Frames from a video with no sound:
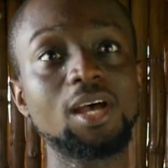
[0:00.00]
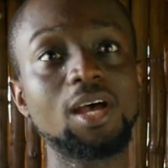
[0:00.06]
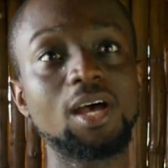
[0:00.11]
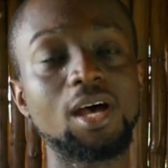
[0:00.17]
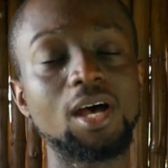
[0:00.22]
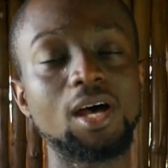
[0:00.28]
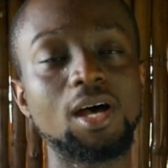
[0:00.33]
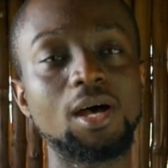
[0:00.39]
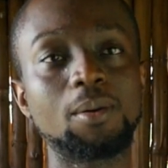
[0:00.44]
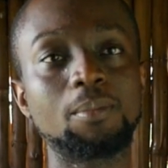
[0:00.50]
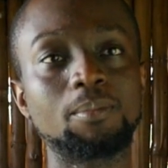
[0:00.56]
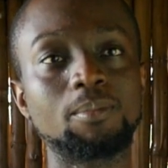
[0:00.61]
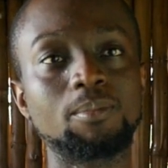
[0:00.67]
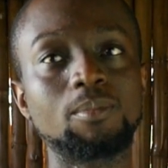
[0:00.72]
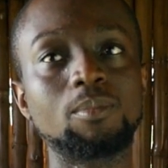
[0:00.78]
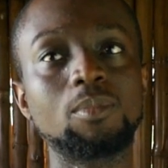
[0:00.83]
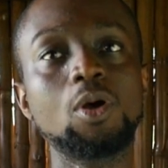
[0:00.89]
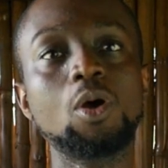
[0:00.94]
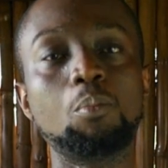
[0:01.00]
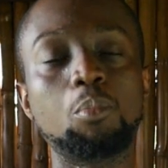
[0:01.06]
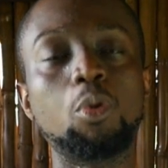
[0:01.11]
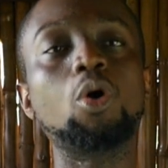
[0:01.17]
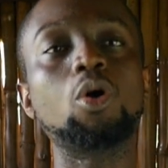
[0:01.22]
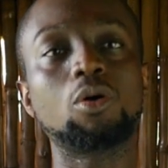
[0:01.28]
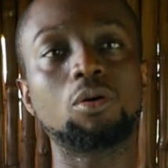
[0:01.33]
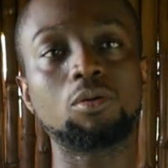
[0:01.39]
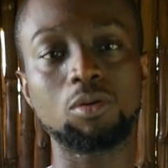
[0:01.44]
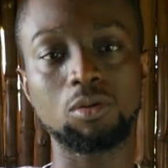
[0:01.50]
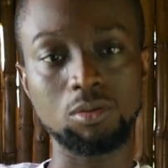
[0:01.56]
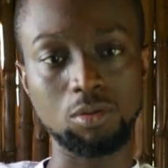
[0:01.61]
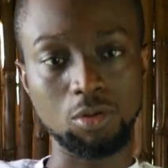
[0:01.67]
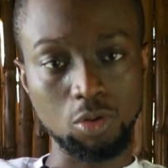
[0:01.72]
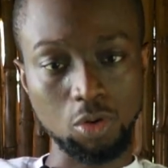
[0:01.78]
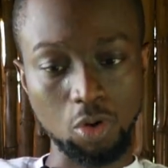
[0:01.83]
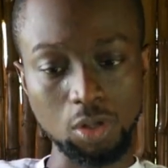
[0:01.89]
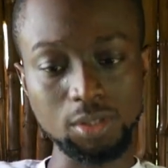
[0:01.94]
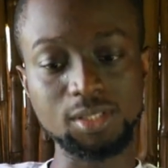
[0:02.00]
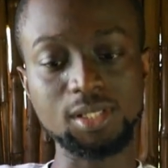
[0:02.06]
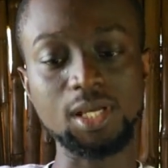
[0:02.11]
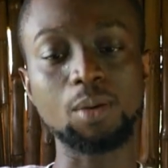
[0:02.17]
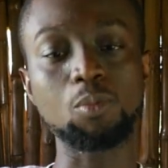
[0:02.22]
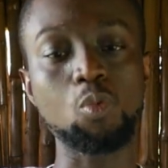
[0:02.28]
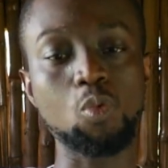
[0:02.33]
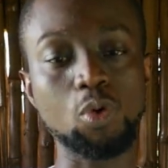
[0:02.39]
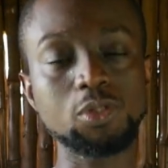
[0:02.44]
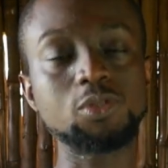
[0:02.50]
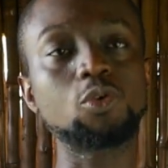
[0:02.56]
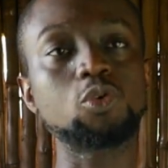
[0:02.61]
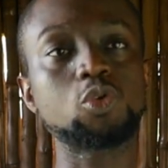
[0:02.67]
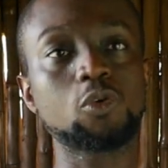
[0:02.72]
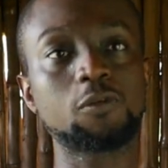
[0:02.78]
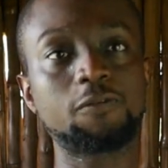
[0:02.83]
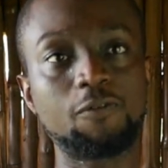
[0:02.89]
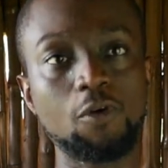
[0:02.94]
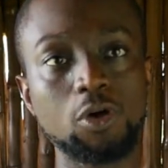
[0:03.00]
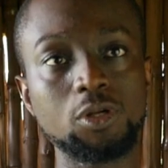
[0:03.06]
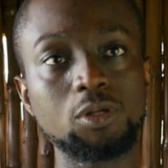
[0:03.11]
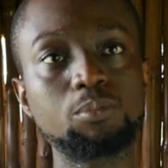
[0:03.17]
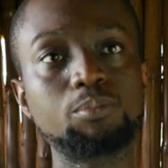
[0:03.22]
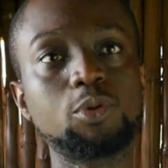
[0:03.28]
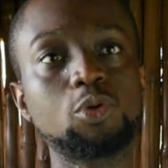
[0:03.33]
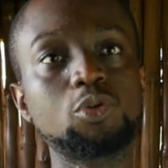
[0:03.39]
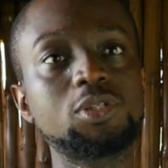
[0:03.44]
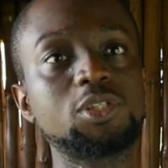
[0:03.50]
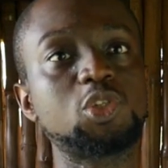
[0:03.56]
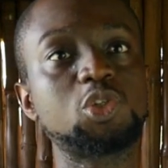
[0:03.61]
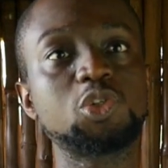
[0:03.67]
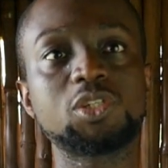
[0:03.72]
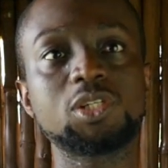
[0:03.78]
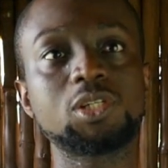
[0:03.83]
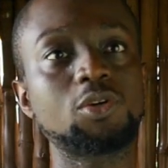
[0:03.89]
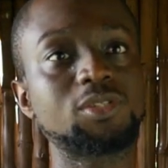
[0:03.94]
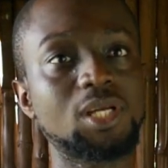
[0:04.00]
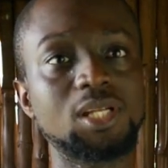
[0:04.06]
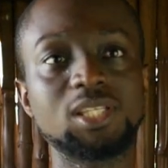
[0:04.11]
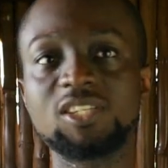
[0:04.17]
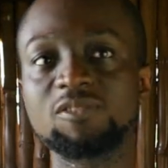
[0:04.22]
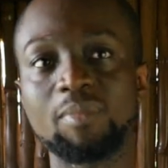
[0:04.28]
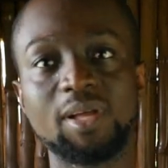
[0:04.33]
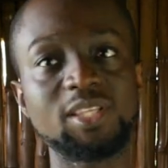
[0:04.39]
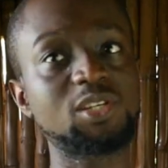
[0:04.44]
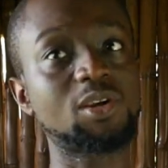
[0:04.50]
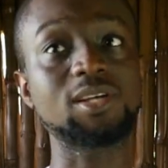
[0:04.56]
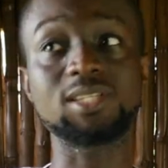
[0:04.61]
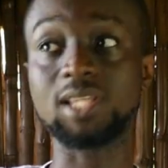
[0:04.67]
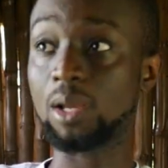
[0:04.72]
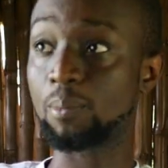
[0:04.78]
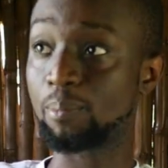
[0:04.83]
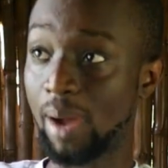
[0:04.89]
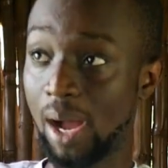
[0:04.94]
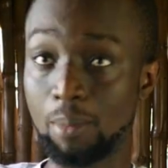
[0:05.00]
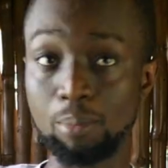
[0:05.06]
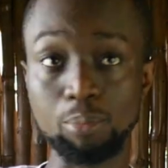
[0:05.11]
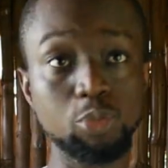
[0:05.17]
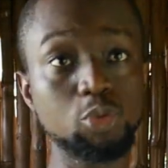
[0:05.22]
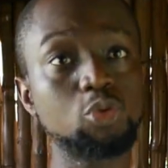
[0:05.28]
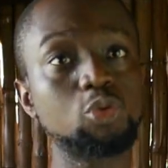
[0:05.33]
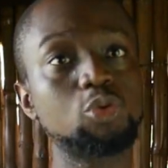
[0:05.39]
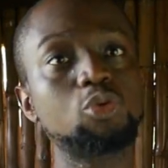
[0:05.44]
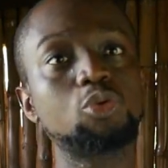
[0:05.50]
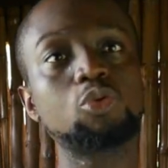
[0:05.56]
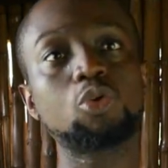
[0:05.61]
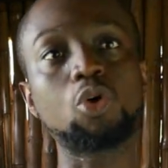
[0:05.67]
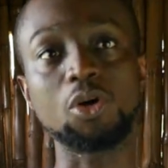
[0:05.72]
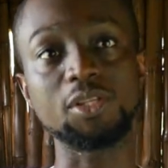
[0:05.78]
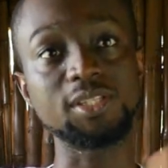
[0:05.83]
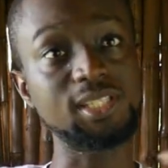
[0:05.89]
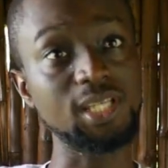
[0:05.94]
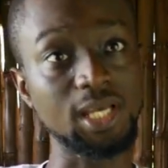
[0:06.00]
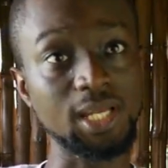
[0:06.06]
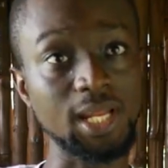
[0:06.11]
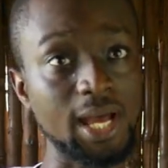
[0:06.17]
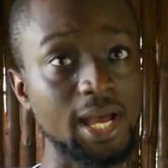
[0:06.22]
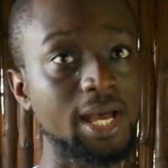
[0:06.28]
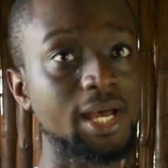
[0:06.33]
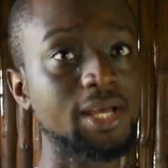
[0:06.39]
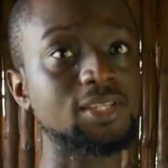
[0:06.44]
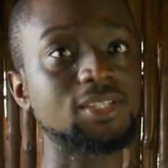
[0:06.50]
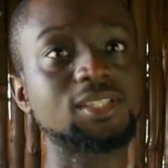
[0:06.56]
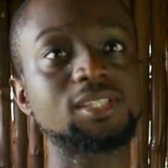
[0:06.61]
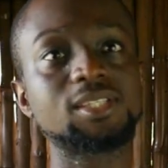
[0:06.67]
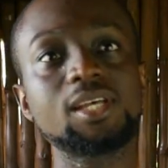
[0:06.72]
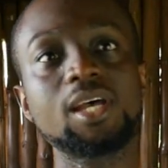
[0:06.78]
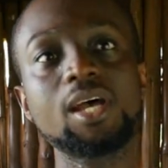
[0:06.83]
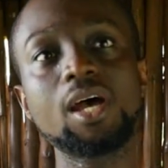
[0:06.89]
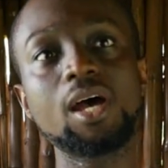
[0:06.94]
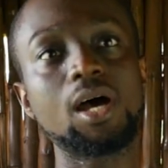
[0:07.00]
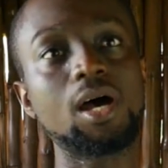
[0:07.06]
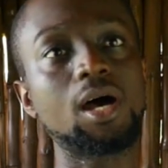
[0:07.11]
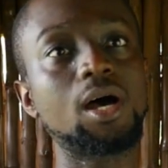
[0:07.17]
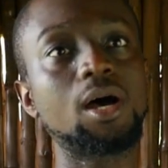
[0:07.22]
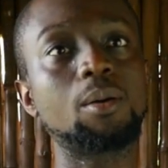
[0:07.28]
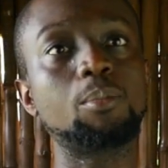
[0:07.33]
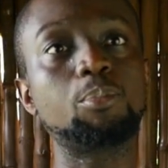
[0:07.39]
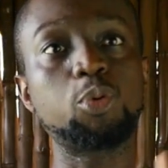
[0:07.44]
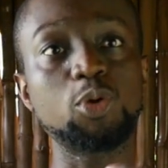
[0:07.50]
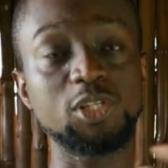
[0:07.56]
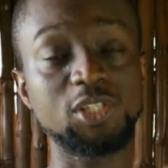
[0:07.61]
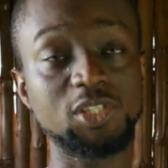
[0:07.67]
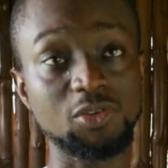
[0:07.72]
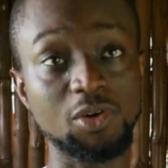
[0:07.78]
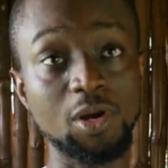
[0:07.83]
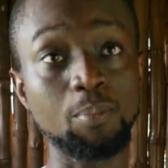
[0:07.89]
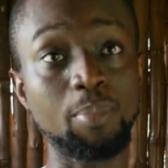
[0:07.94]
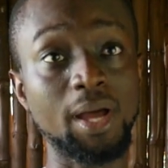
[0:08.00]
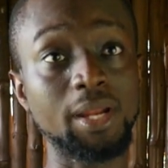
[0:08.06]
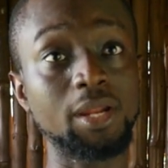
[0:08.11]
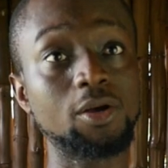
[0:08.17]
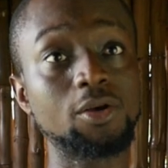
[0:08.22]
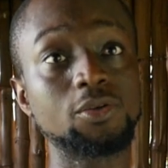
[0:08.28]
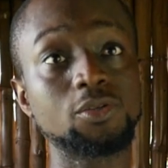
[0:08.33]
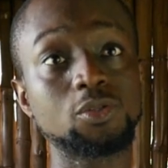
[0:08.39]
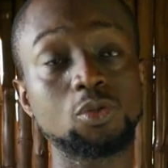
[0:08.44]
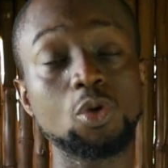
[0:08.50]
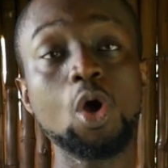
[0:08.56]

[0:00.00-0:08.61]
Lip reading: But long term, we want to also fund buildings using alternative materials like bamboo, containers, polystyrene panels.